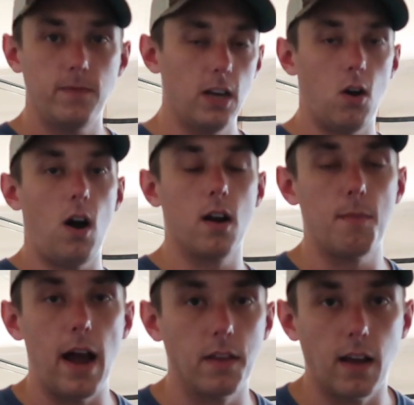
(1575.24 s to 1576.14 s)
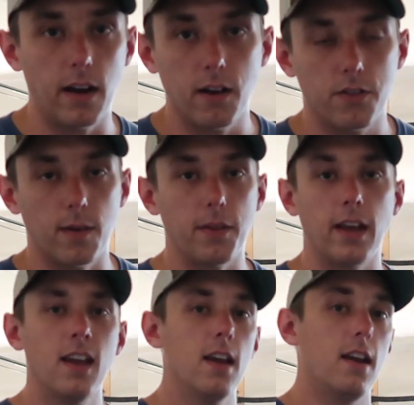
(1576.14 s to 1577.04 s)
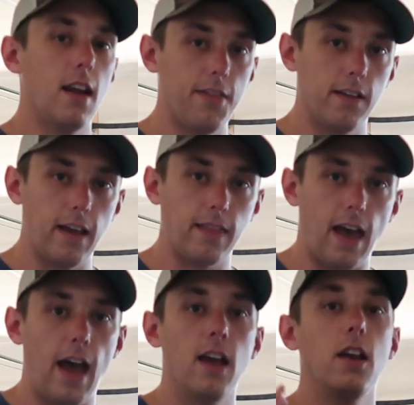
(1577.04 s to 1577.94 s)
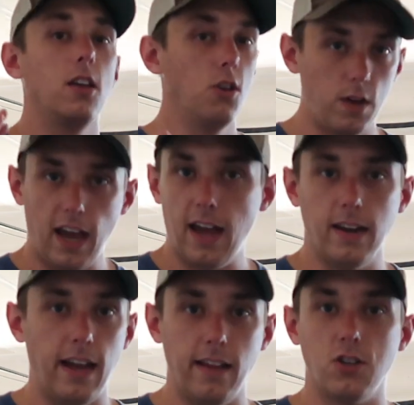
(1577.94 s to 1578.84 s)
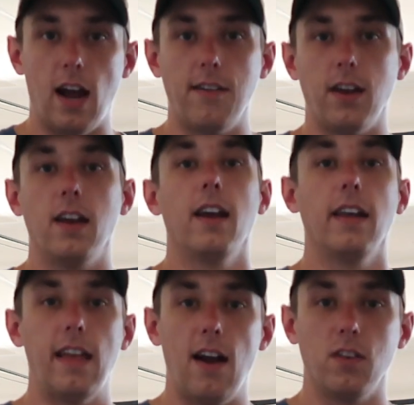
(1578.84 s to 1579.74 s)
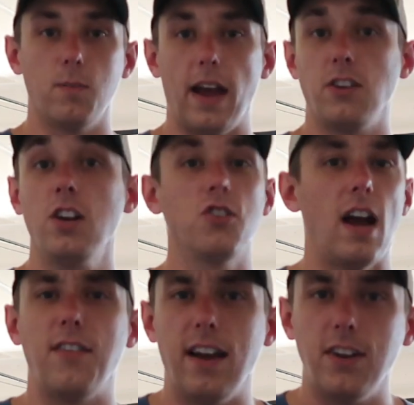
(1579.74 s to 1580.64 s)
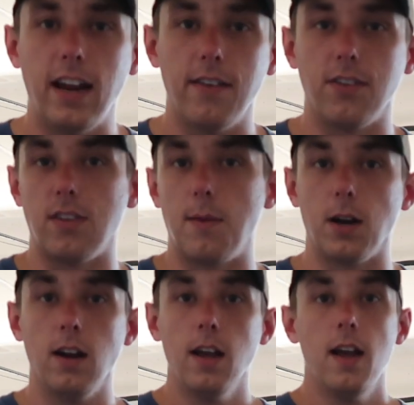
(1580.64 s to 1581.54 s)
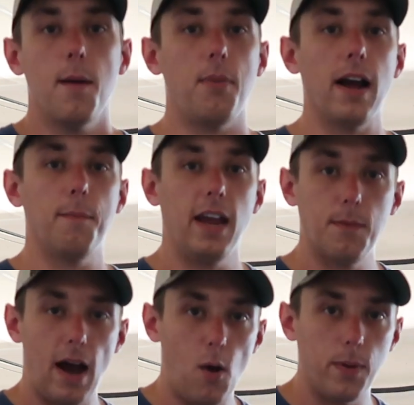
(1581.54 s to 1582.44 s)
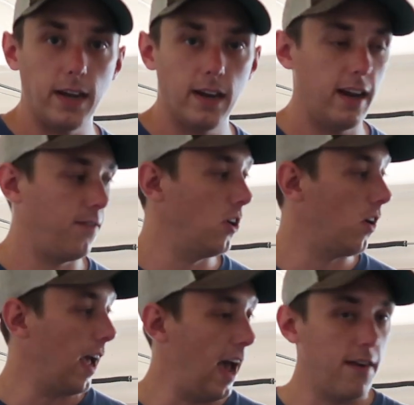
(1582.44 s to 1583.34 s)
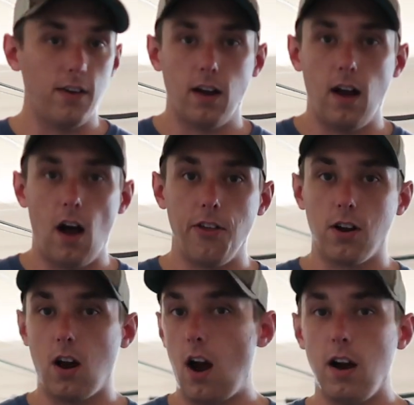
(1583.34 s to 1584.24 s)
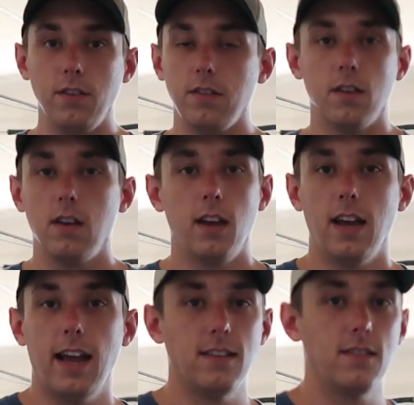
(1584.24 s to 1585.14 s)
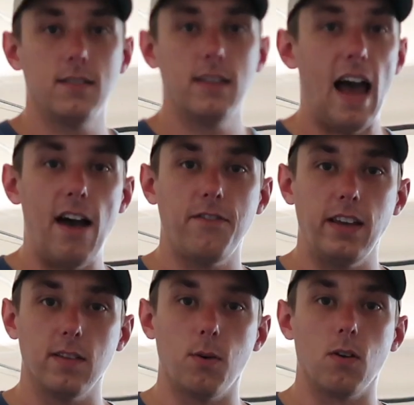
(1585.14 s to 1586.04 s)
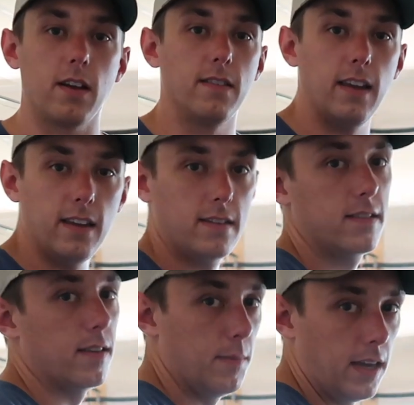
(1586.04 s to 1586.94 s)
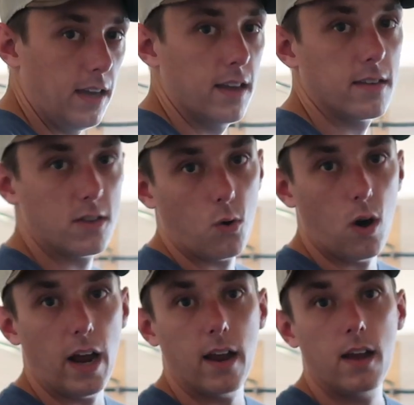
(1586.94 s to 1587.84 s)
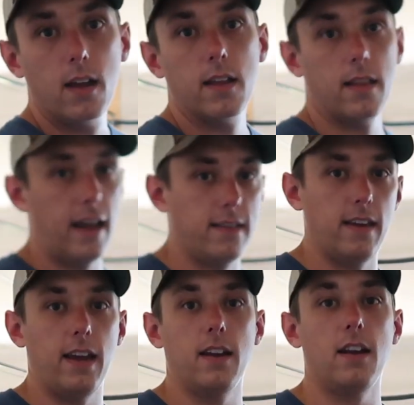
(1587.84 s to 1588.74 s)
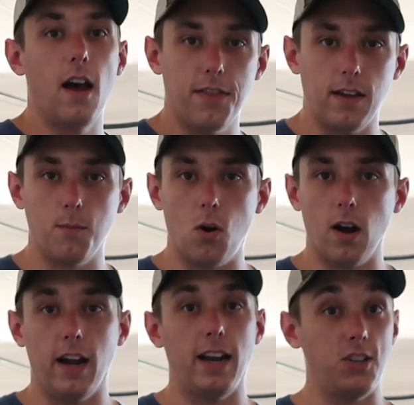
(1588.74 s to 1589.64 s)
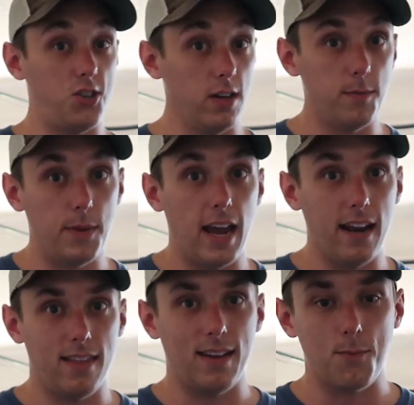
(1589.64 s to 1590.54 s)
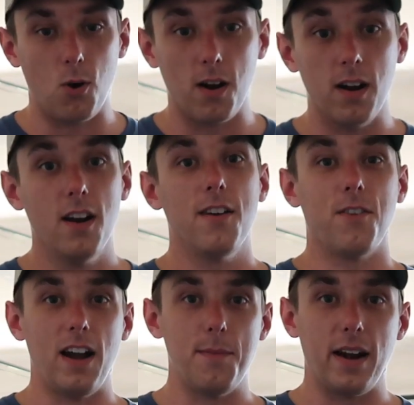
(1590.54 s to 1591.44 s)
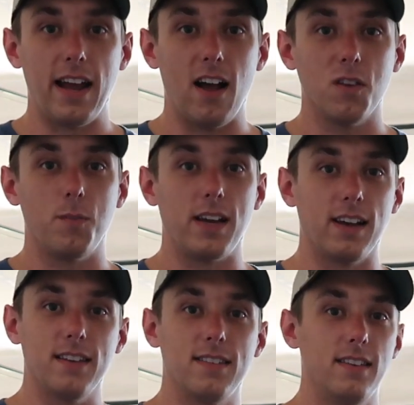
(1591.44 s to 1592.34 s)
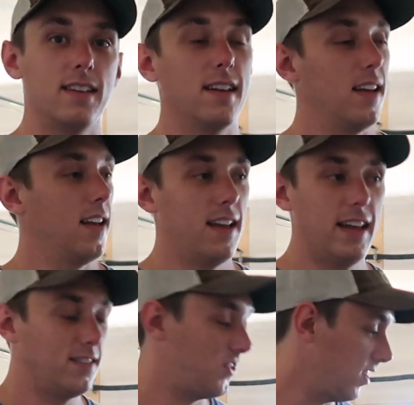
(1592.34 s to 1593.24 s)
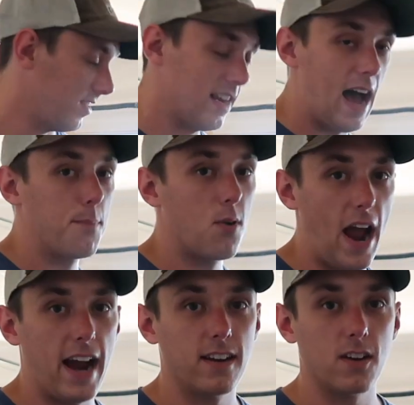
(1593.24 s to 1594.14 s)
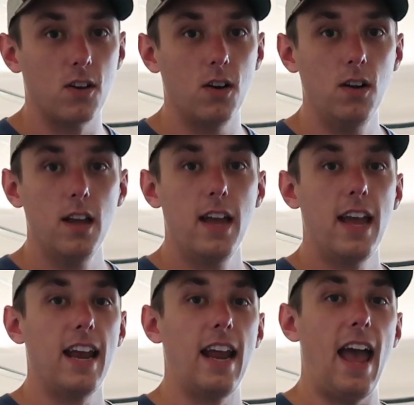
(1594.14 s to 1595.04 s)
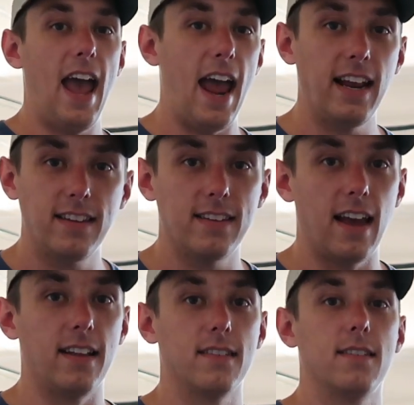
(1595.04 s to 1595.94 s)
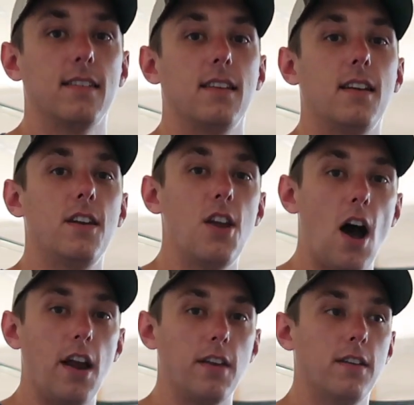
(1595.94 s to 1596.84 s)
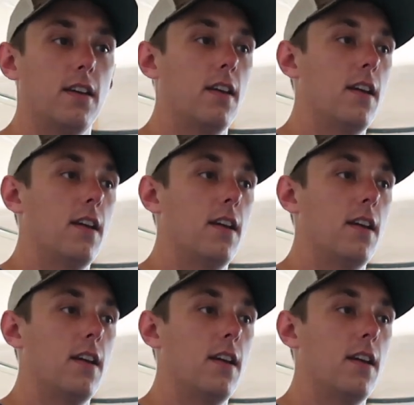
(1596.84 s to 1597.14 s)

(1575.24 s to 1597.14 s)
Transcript: 100 miles on it or something. Nothing like that. You can daily drive it in that respect. You could drive it every day of the summer, but in my opinion, if you don't have other cars, it's not feasible because this, to me, is a toy. That's it, nothing more, and it shouldn't be anything more for anybody else because it's just not practical in any sense, none.